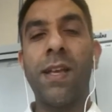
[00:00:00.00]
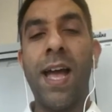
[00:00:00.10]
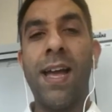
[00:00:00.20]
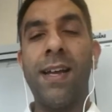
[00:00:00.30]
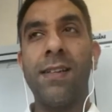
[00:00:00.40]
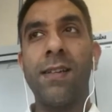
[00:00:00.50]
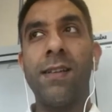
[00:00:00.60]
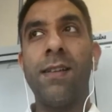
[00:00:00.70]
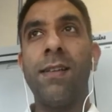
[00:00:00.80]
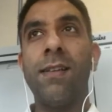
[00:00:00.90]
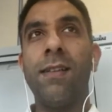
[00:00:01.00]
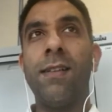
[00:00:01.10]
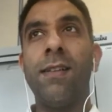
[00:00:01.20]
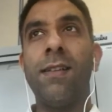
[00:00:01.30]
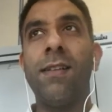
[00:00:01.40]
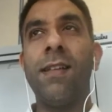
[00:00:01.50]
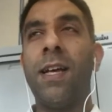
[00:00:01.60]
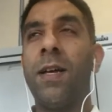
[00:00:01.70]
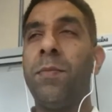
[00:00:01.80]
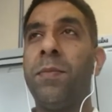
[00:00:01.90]
And
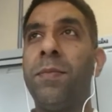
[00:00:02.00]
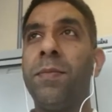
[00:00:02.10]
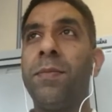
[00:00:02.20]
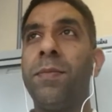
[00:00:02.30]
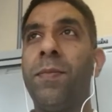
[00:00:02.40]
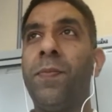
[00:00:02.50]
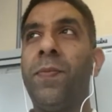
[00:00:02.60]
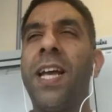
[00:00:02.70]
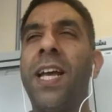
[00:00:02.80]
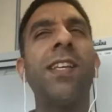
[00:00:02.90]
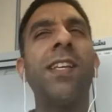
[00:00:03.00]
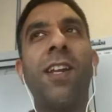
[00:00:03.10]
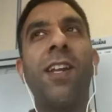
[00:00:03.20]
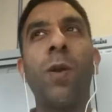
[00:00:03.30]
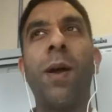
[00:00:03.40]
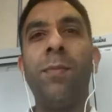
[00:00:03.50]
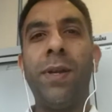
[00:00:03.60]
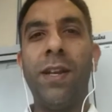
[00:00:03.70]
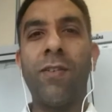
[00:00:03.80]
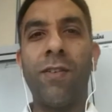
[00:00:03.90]
so that's kind of one of my
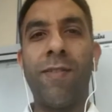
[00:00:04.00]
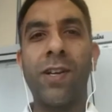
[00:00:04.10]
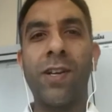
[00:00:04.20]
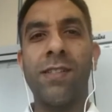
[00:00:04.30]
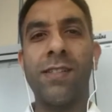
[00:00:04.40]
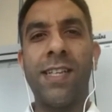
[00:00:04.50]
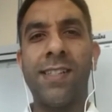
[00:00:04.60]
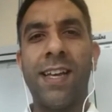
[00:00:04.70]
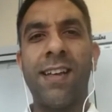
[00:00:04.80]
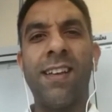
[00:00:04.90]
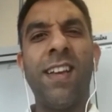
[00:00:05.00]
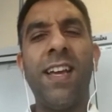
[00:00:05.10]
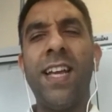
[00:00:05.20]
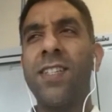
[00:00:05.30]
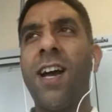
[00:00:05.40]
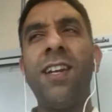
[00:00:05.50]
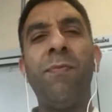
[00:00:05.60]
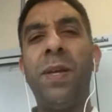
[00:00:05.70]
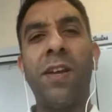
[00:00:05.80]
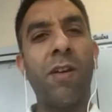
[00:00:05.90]
immediate reflections, is that it's kind of
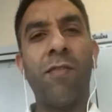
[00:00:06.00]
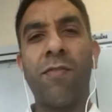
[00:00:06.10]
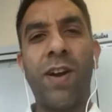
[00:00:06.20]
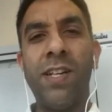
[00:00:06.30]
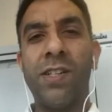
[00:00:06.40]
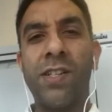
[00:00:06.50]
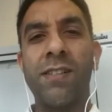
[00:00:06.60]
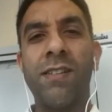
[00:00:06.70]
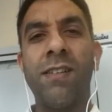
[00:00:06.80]
been going on for ages.